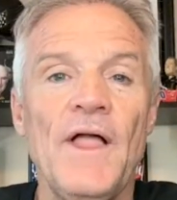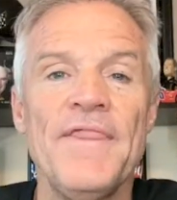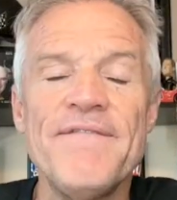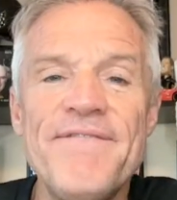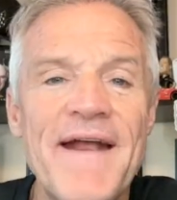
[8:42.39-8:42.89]

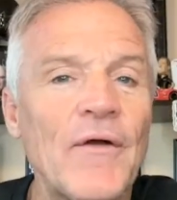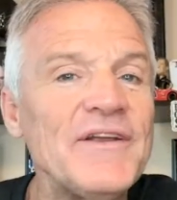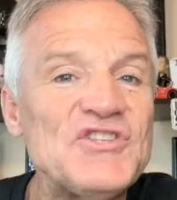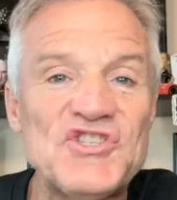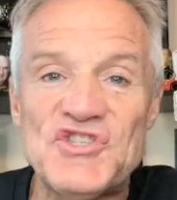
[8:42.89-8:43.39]
the
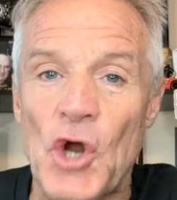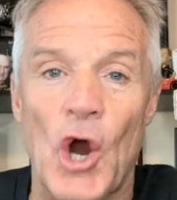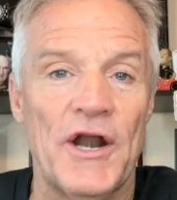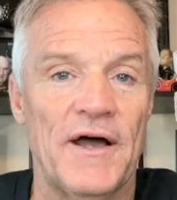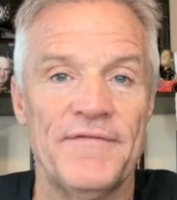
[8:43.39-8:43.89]
very
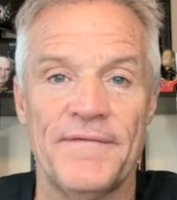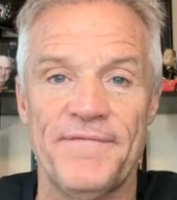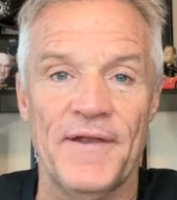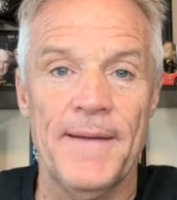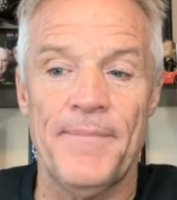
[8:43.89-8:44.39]
start of the
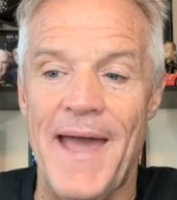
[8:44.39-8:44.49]
flip